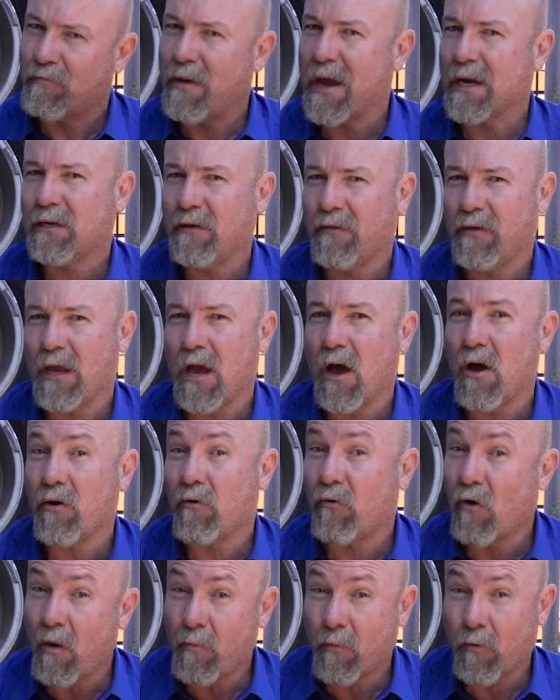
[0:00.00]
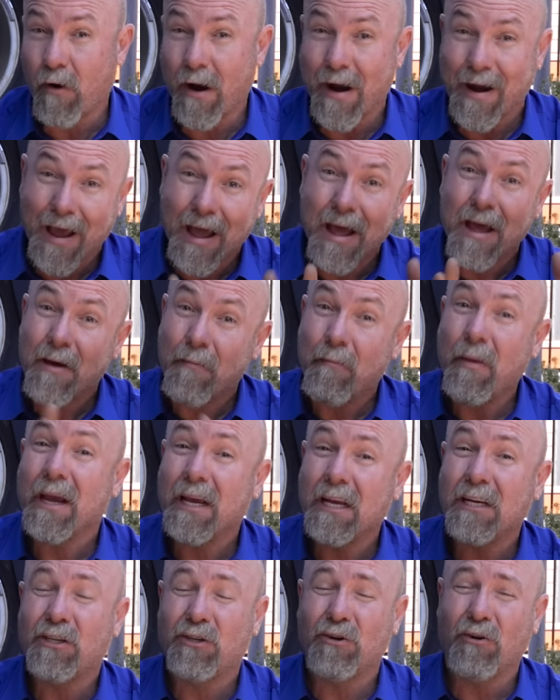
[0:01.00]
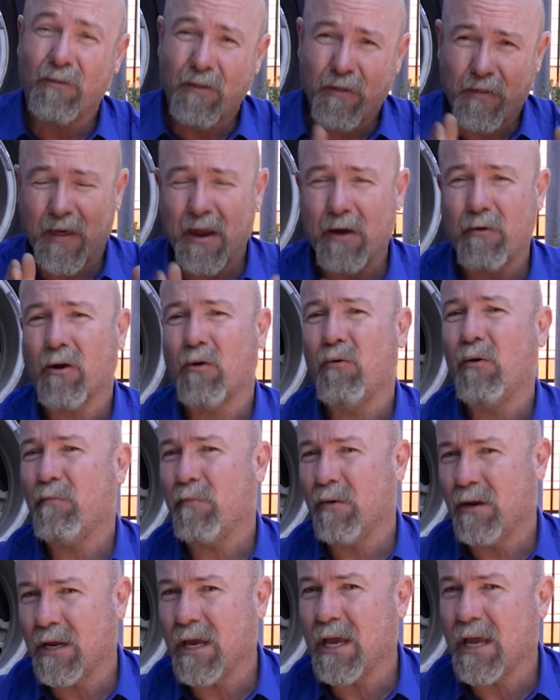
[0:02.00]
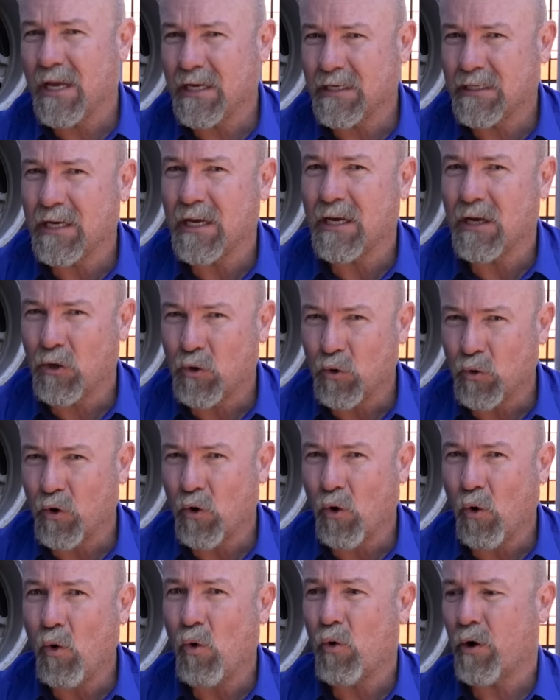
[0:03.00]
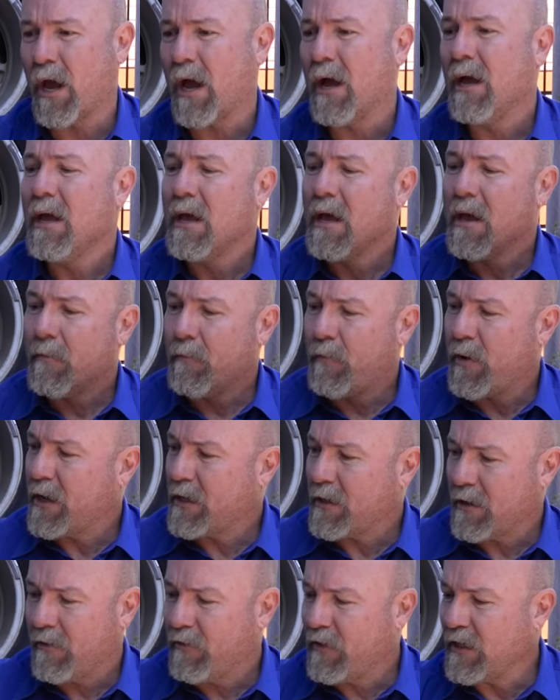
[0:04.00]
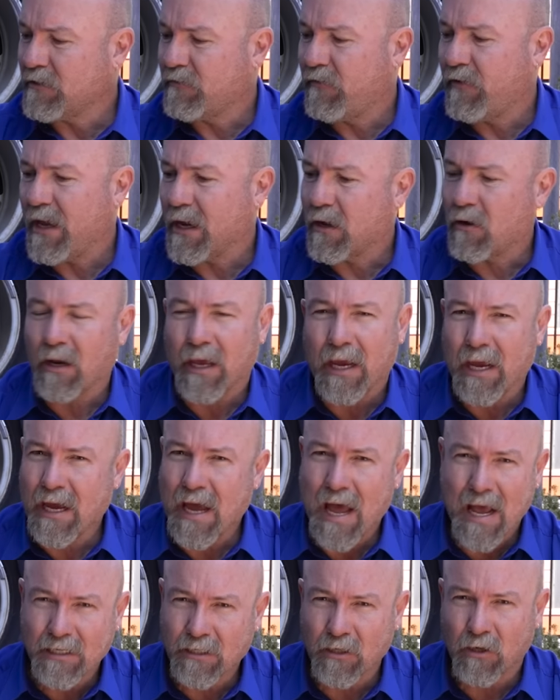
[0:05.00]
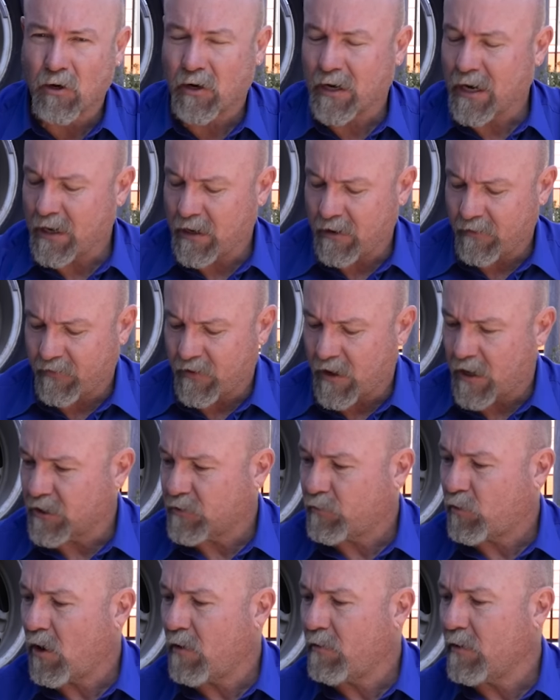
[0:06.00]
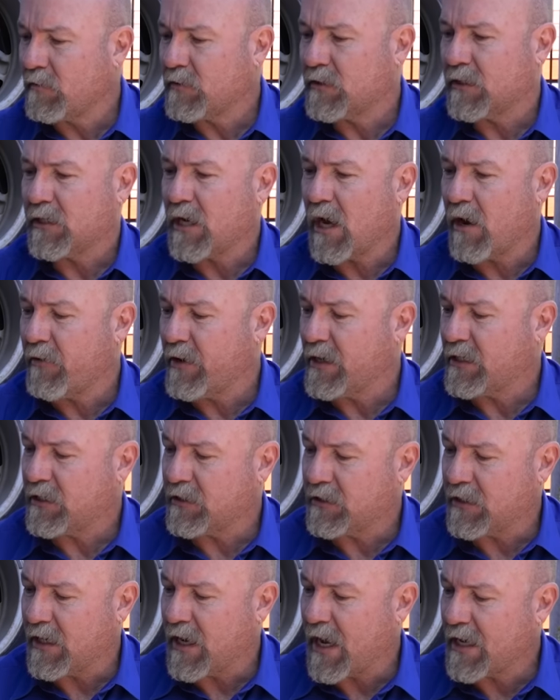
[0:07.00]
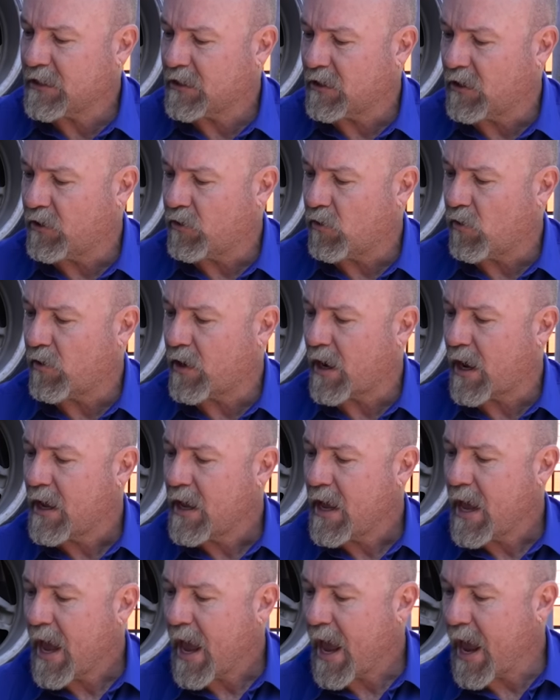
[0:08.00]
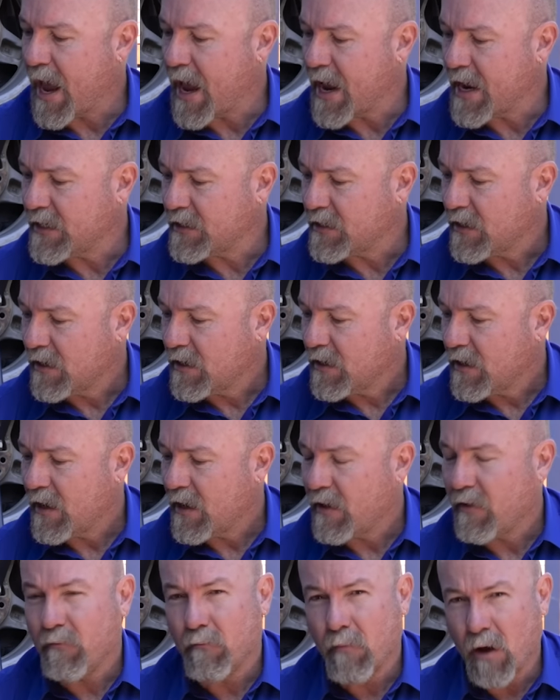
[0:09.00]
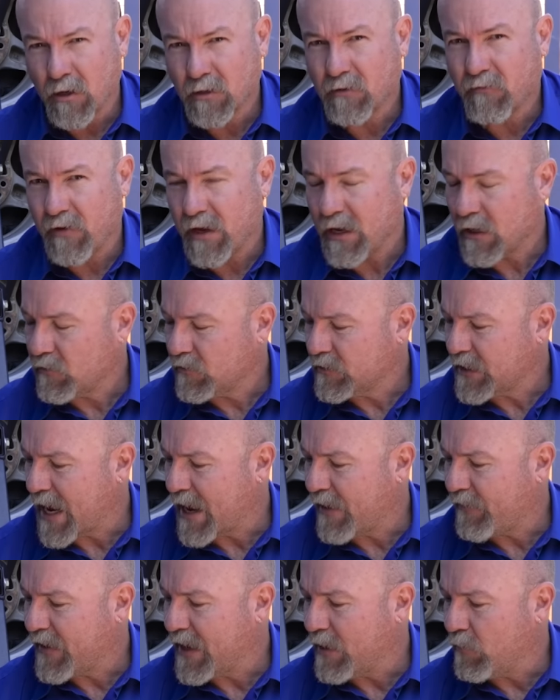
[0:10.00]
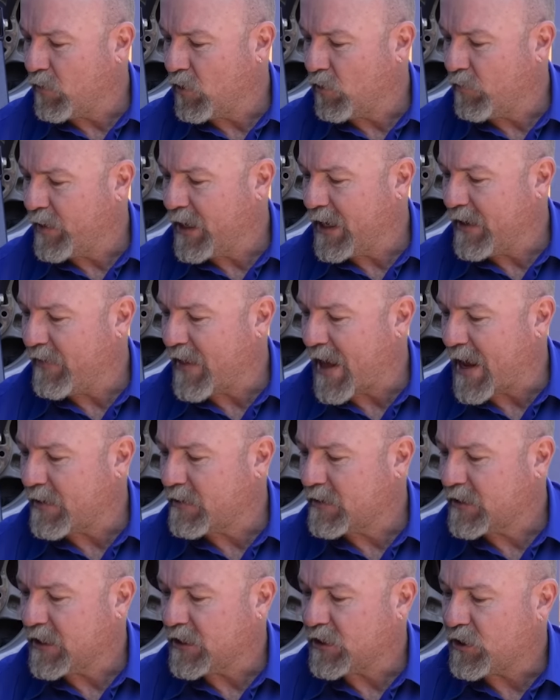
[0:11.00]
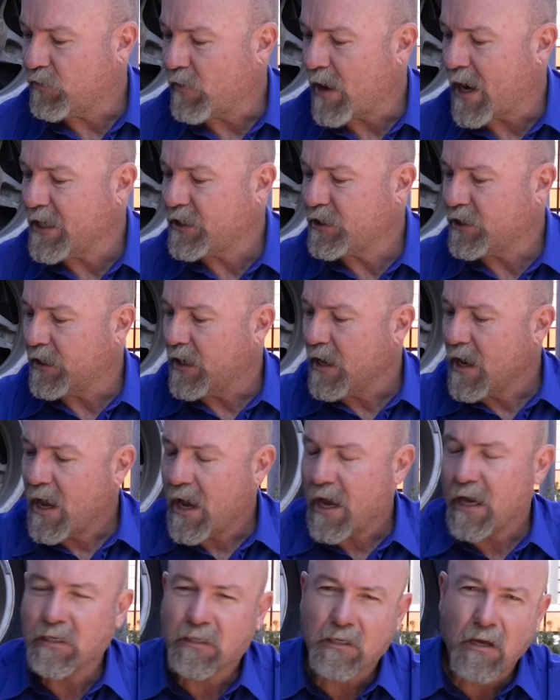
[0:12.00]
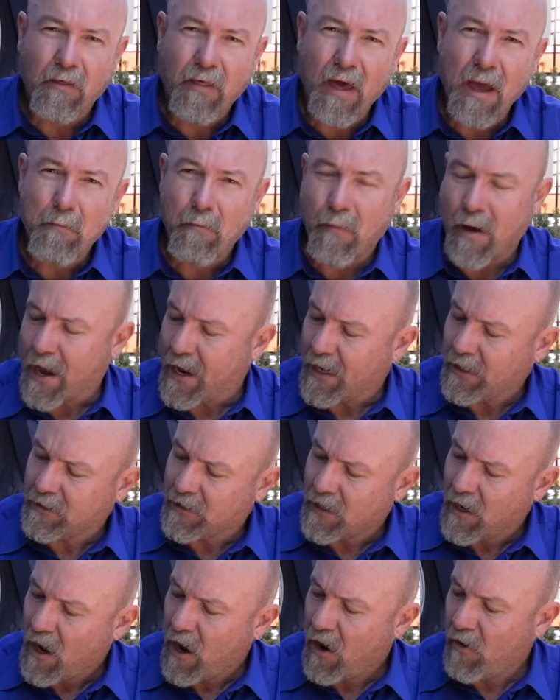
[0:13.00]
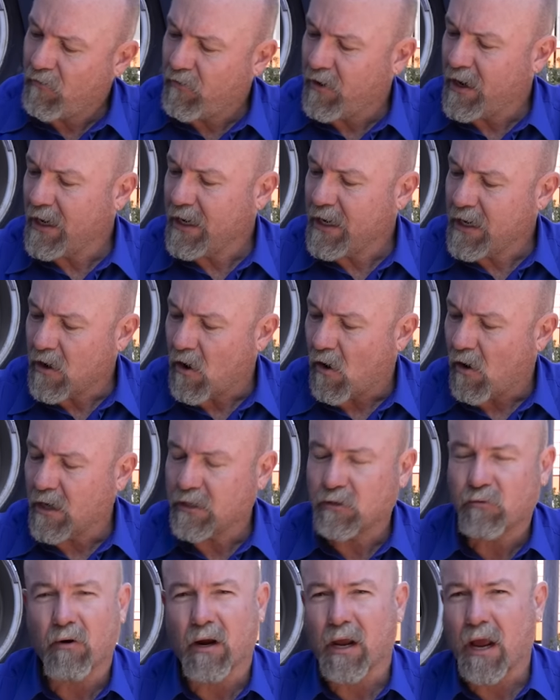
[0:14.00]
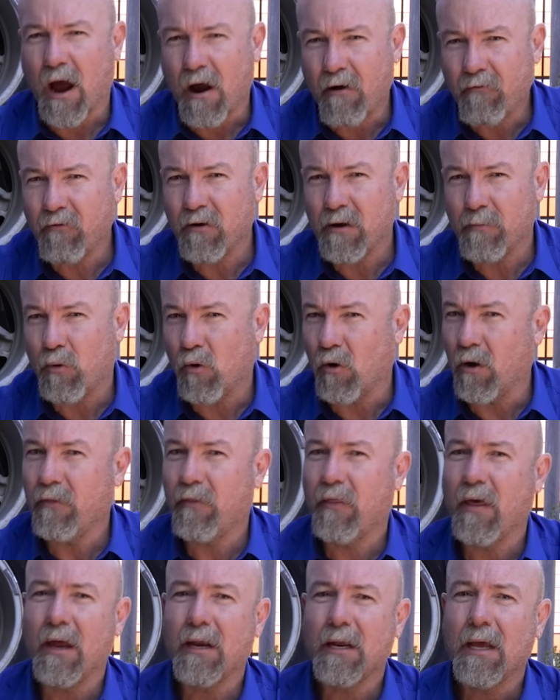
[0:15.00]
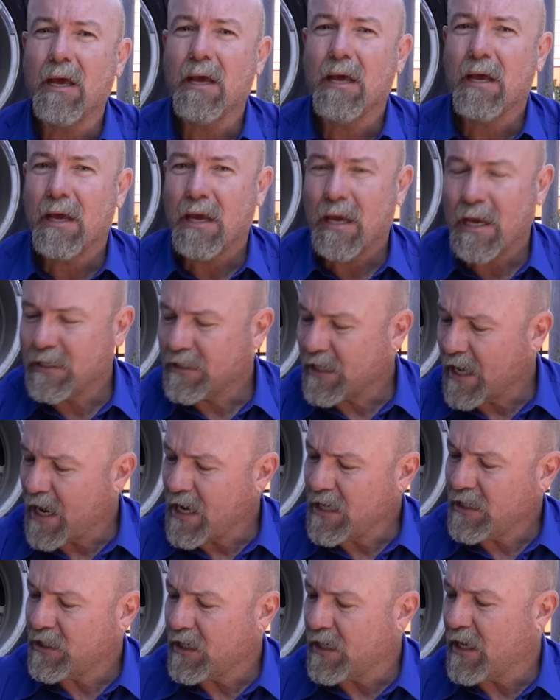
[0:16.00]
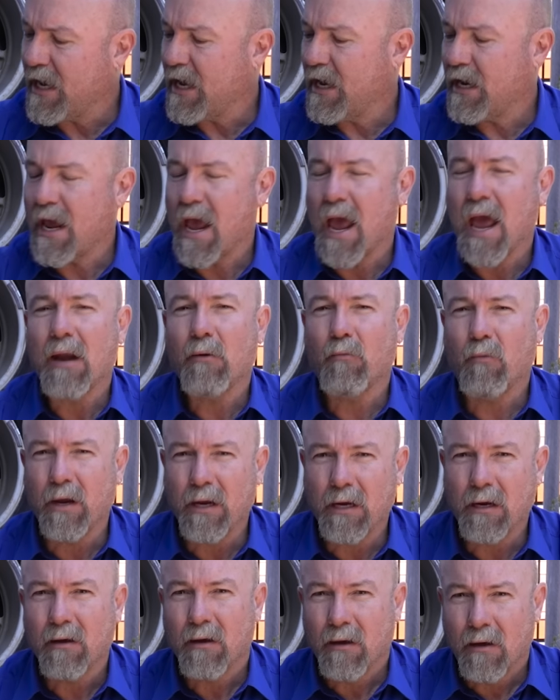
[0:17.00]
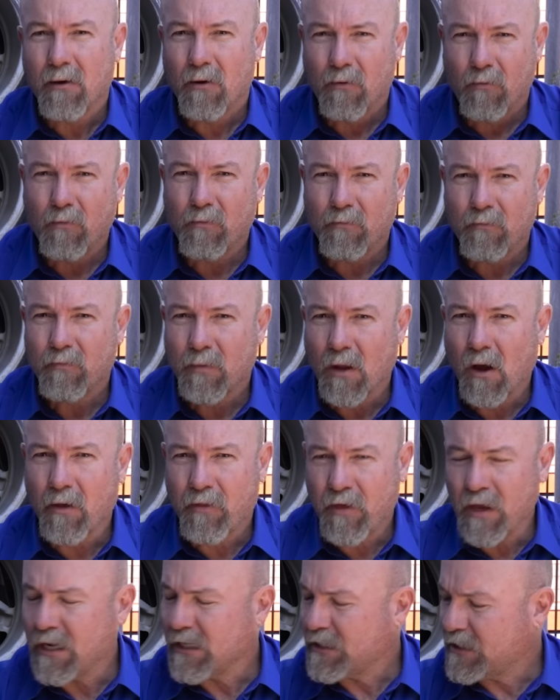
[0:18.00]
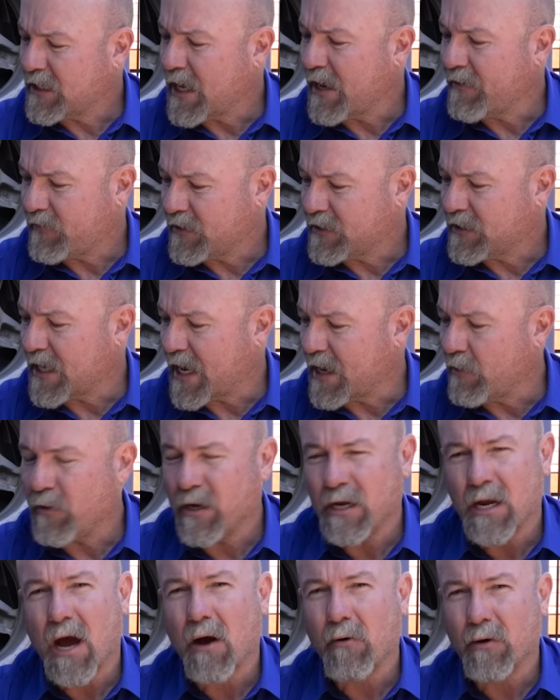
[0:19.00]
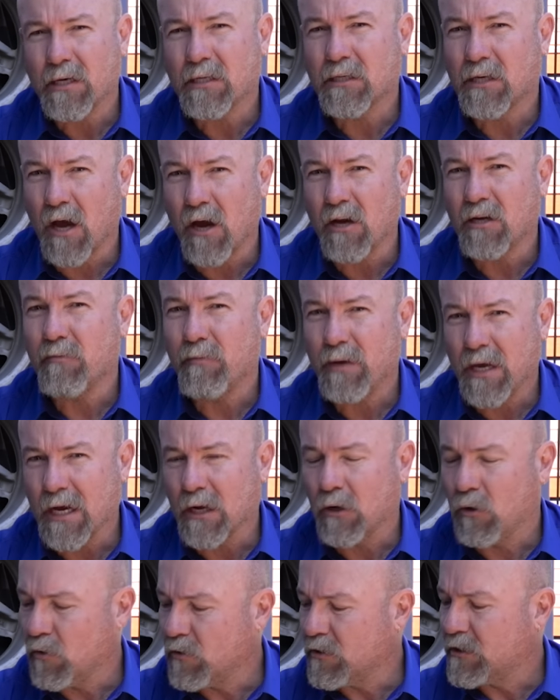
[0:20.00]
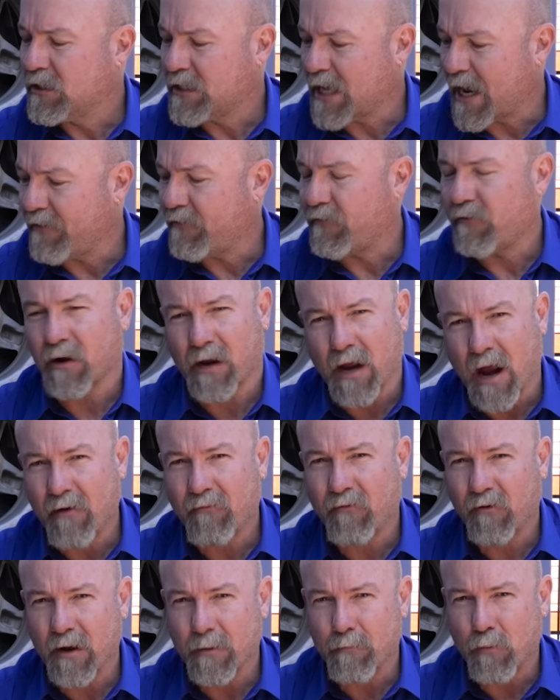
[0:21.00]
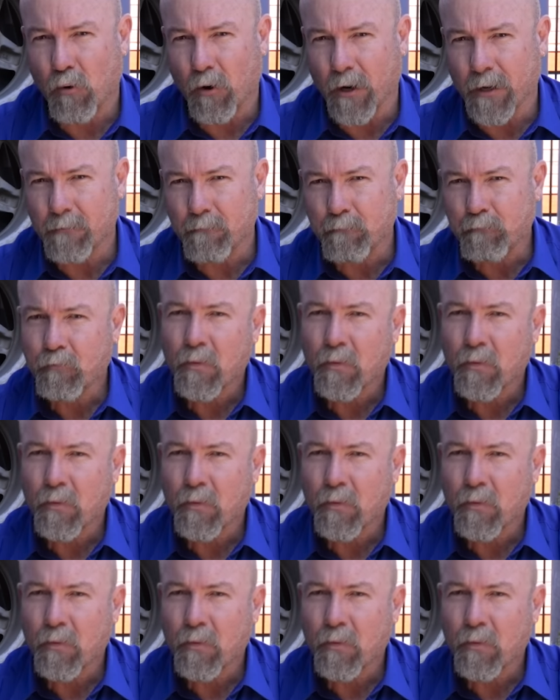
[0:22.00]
back to the owner operator making sure that their equipment is in good order. But this vehicle here hasn't got any of those problems. The tow hitch is in excellent order, and most vehicles out there will be in that situation. And so that makes a really nice recovery point that is engineered, and I think it's safe to say we know it's going to be a good, safe recovery point.